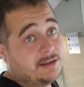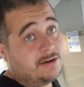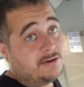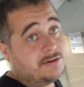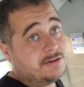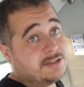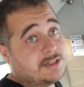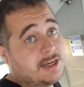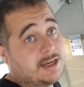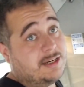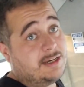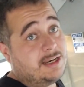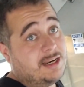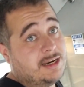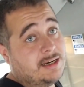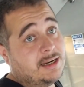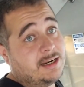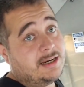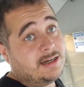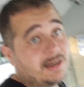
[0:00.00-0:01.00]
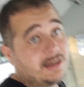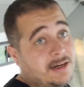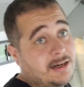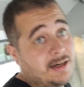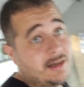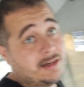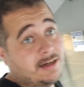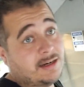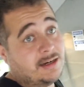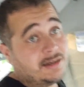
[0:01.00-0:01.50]
It'll say ding, ding, ding,
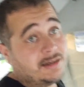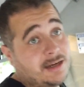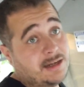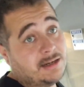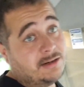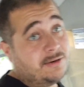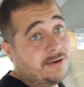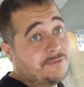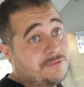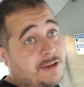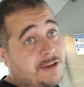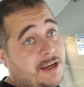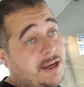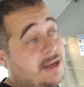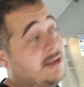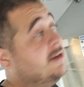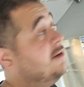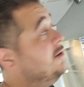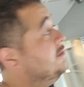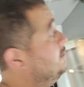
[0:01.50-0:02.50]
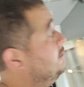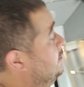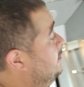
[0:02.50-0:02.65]
ding, ding, ding. You have the key in there.